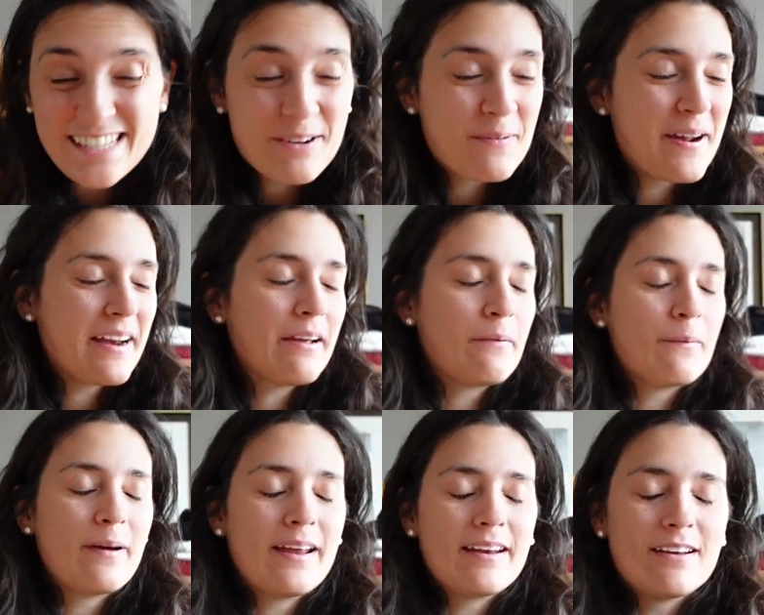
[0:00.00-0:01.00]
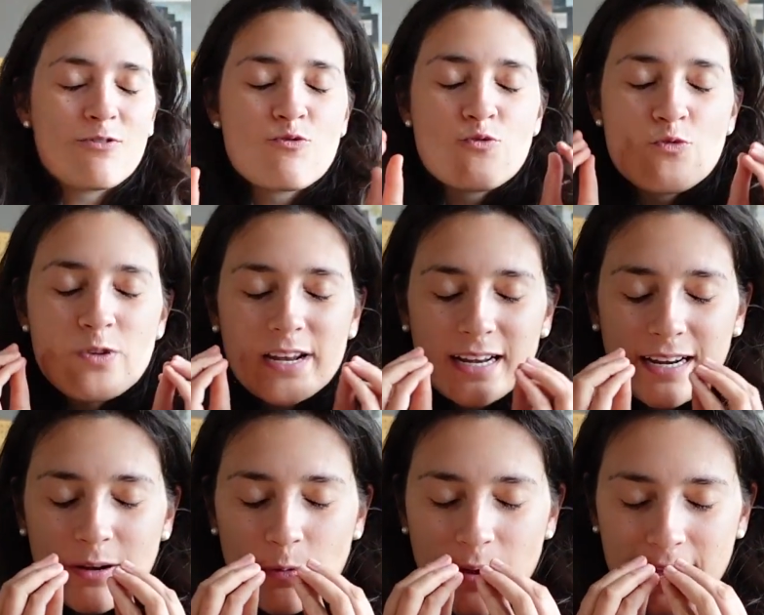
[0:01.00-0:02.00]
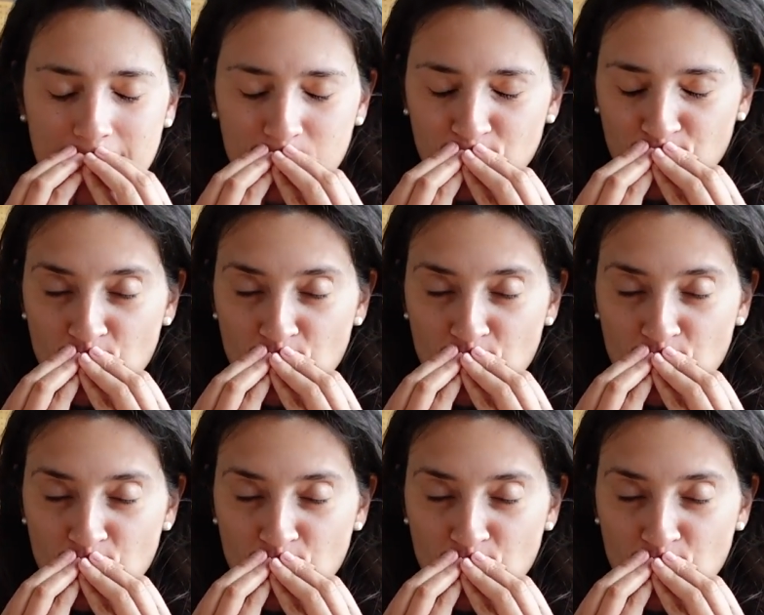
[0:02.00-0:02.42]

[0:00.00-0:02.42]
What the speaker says: The wedding went really well